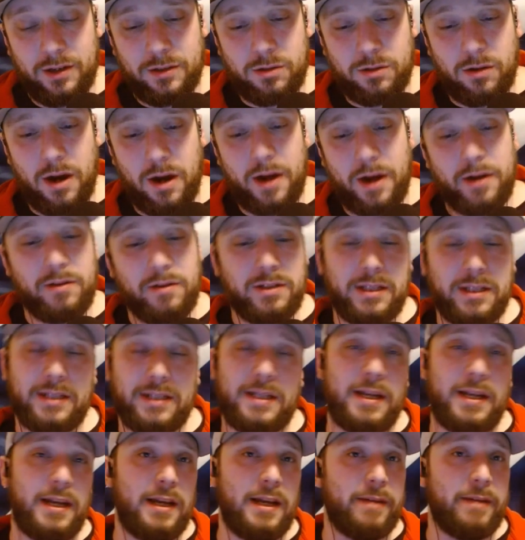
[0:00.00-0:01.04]
Toronto is a
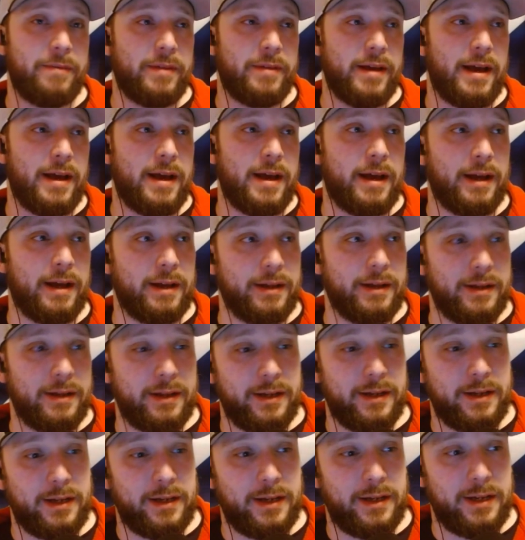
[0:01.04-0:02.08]
team that
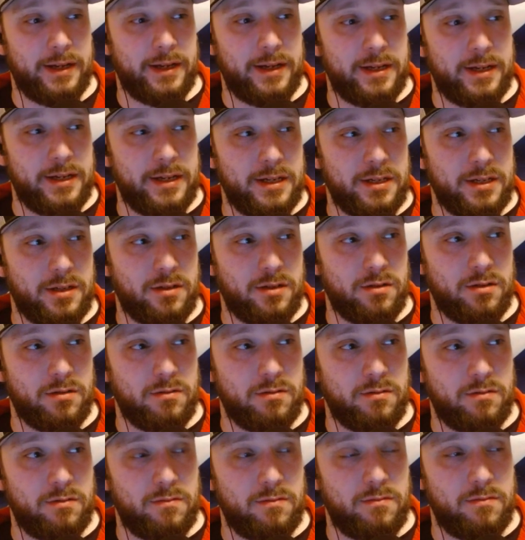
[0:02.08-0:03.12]
is,
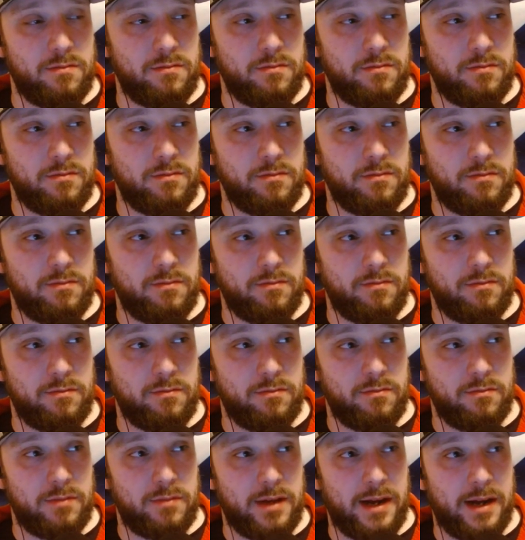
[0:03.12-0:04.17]

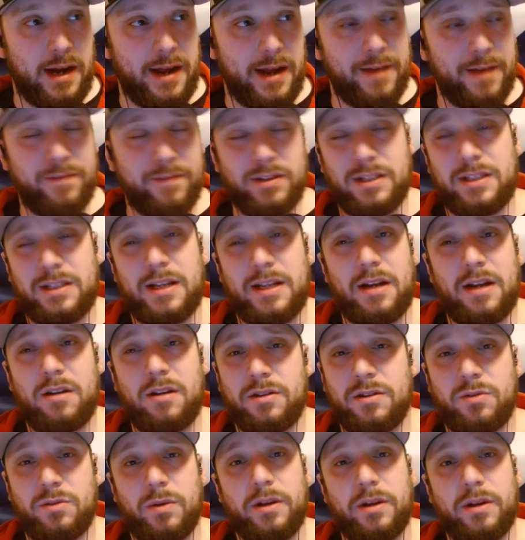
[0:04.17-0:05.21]
and I even said it
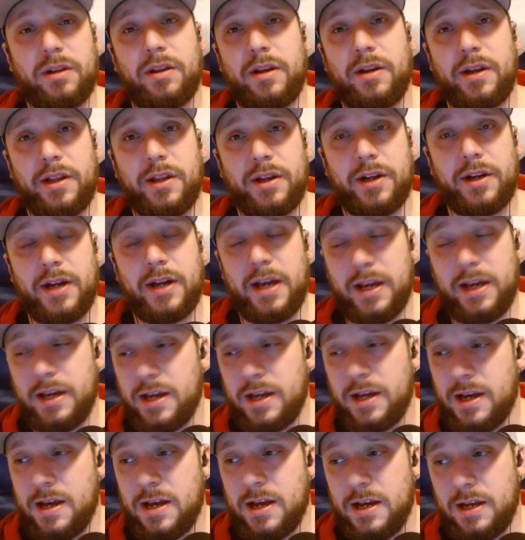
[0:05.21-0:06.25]
on Twitter the other night,
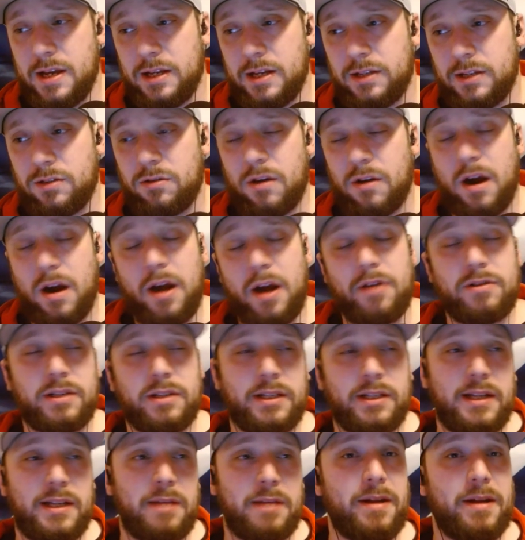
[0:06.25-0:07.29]
Toronto is
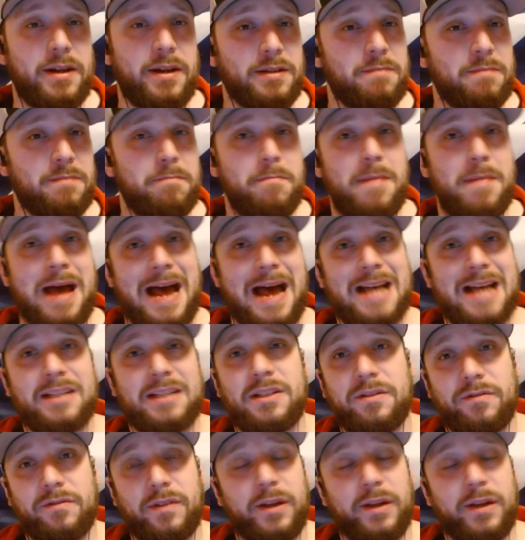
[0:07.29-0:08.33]
a team that is
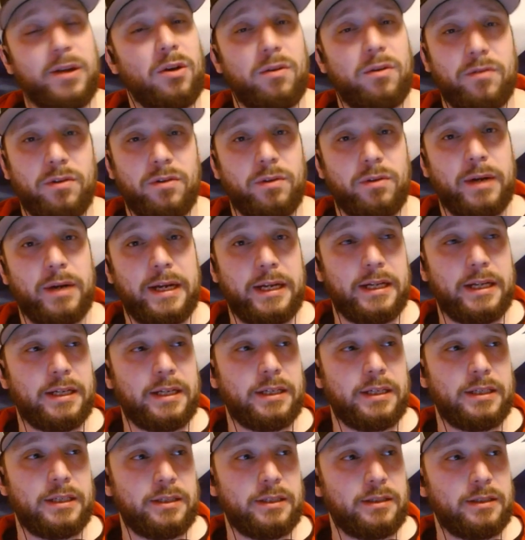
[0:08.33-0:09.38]
massively
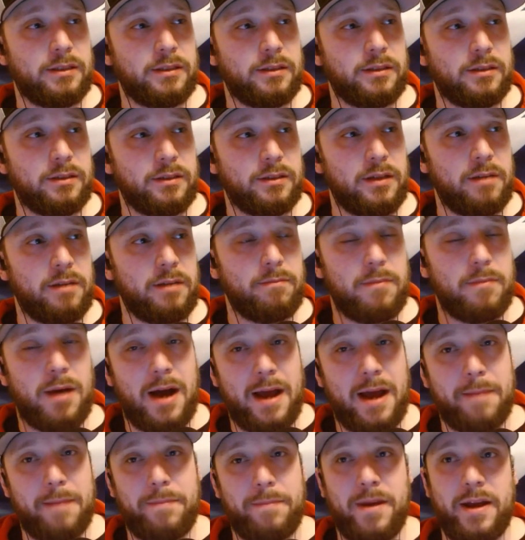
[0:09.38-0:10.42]
overrated, in
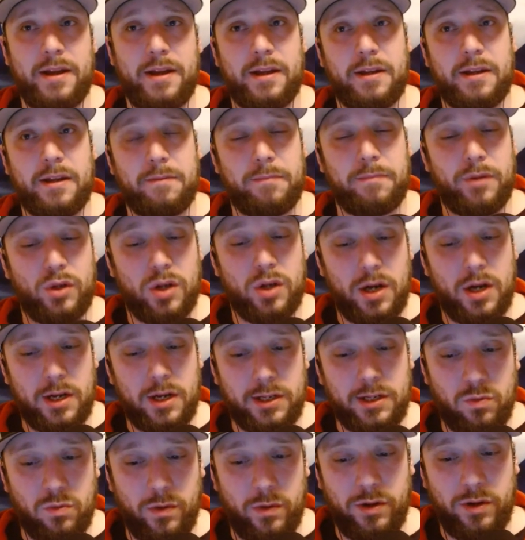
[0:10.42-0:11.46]
my opinion,
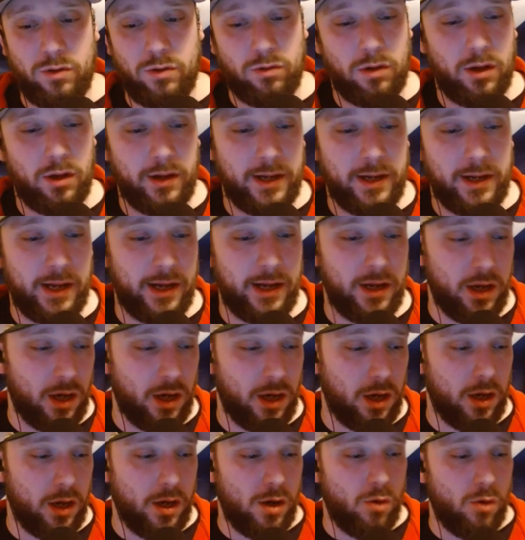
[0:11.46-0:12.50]
because when you look at
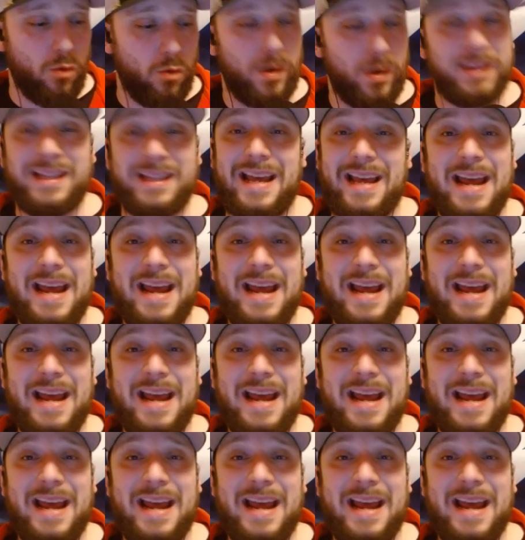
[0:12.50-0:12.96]
what